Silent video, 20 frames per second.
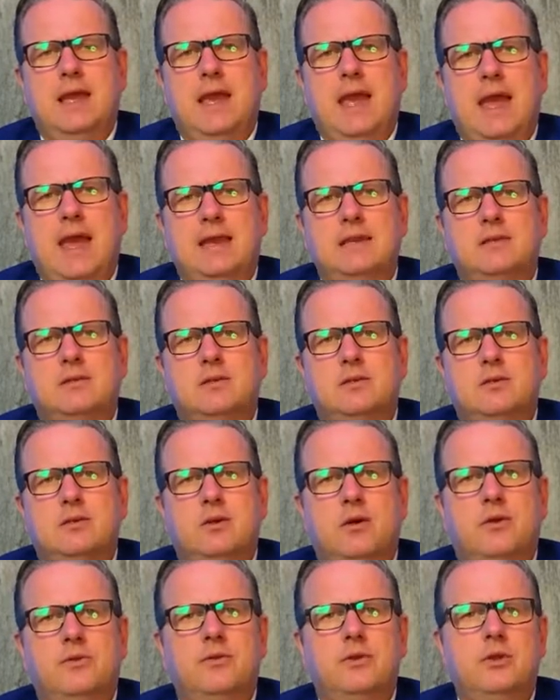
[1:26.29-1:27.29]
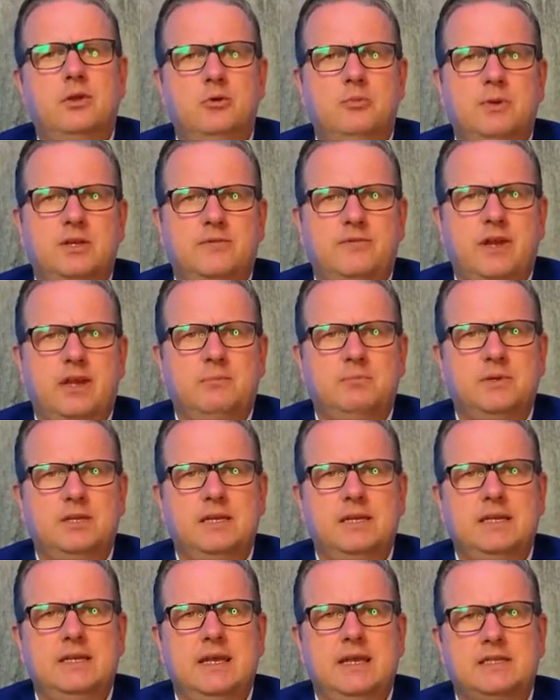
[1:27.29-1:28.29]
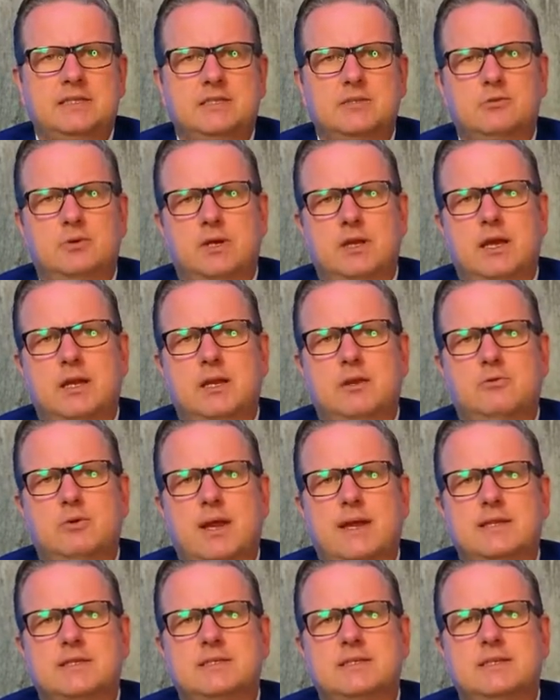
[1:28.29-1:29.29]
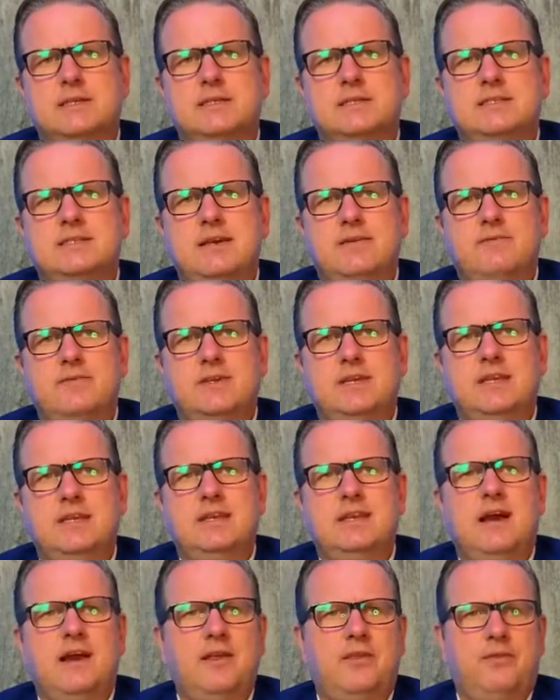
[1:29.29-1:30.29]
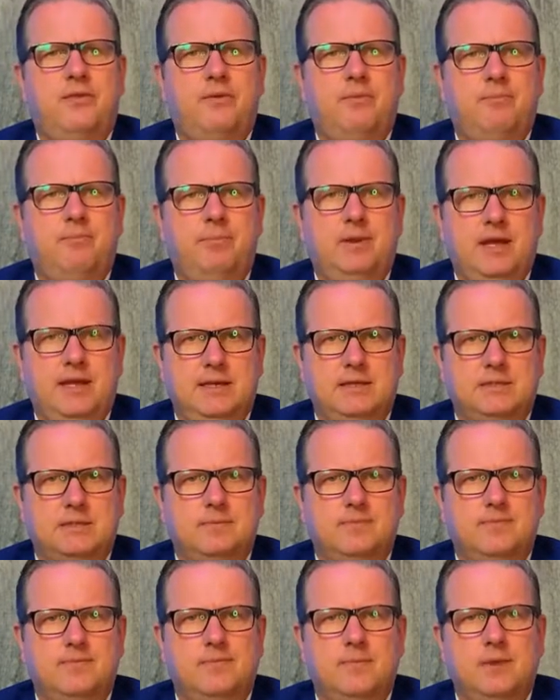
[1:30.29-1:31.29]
and on the Human Development Index, Grenada ranks 79th place.